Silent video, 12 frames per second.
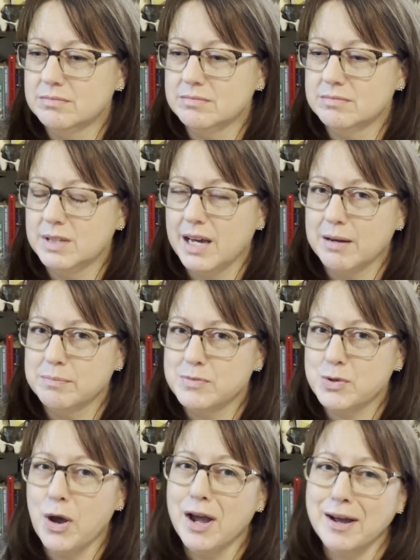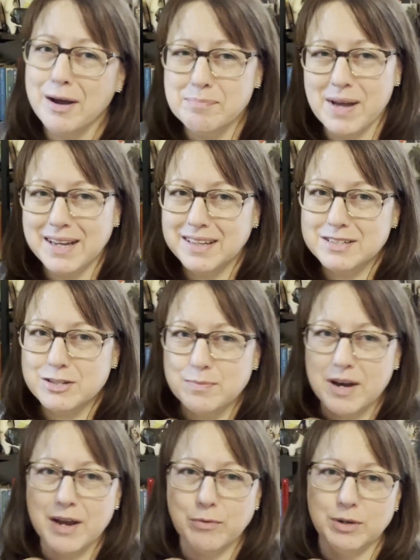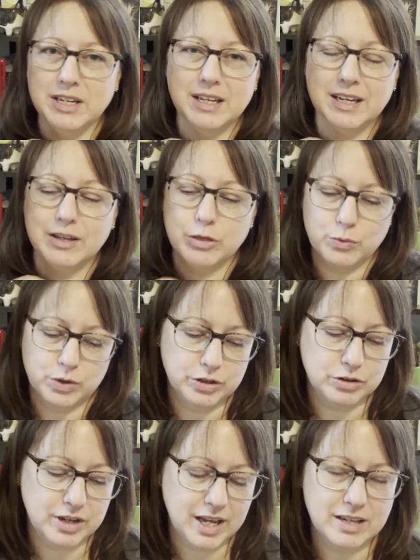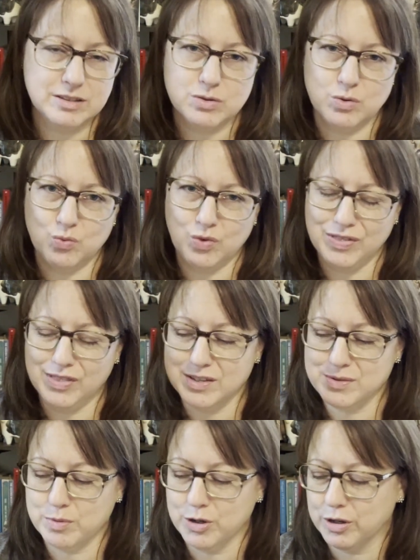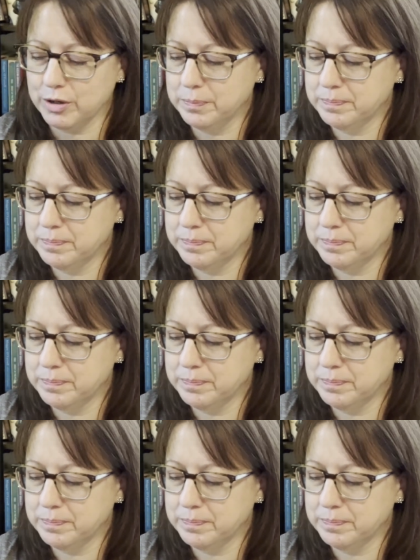yeah, so I got back into my reading and thriller days with this book.